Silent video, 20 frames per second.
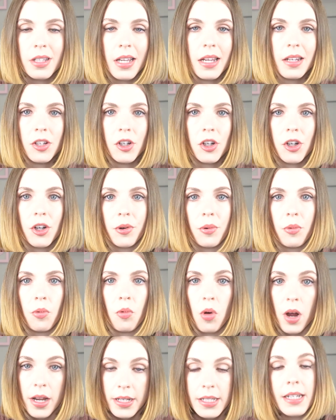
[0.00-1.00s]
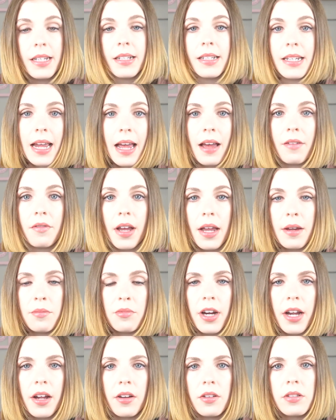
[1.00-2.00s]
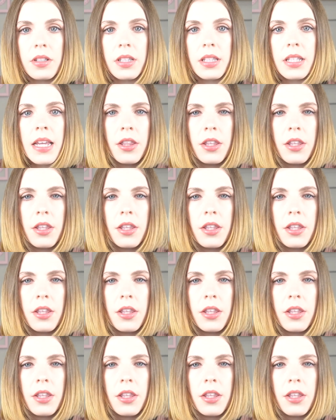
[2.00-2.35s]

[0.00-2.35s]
and you're wanting to have eyebrows.